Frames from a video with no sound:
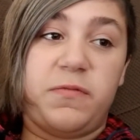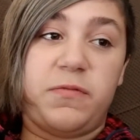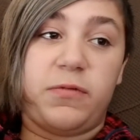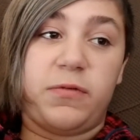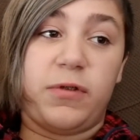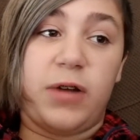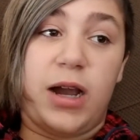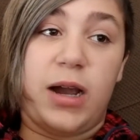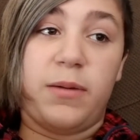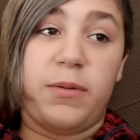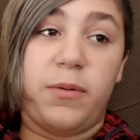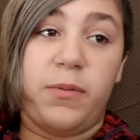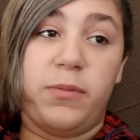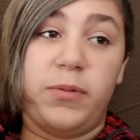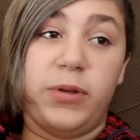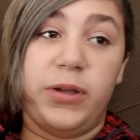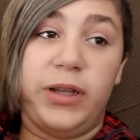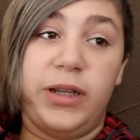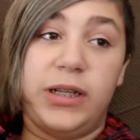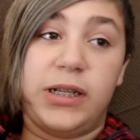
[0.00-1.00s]

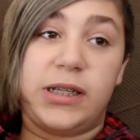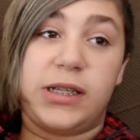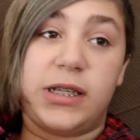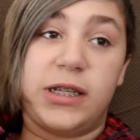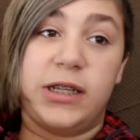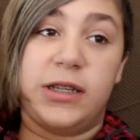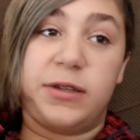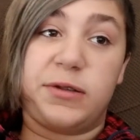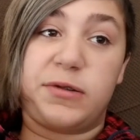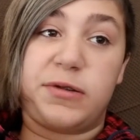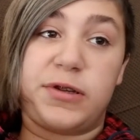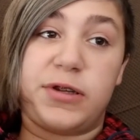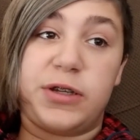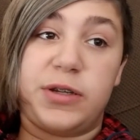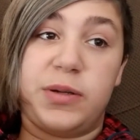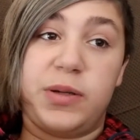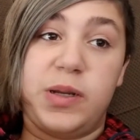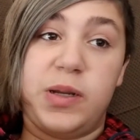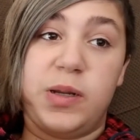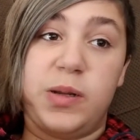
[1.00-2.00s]
probably
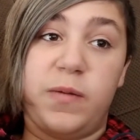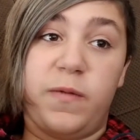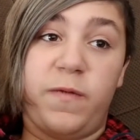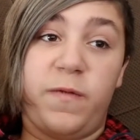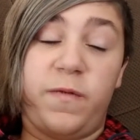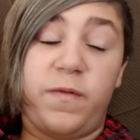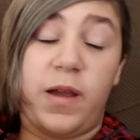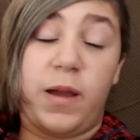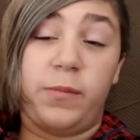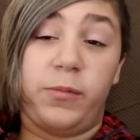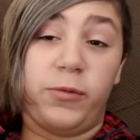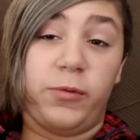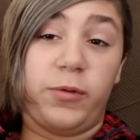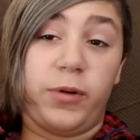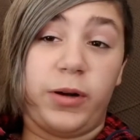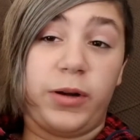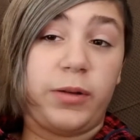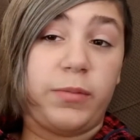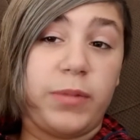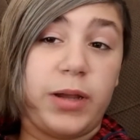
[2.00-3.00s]
since
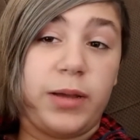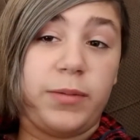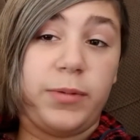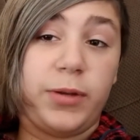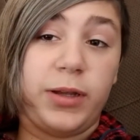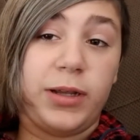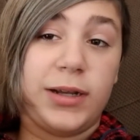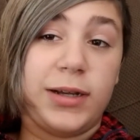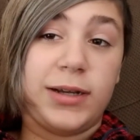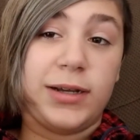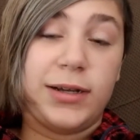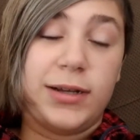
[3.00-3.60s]
February, maybe.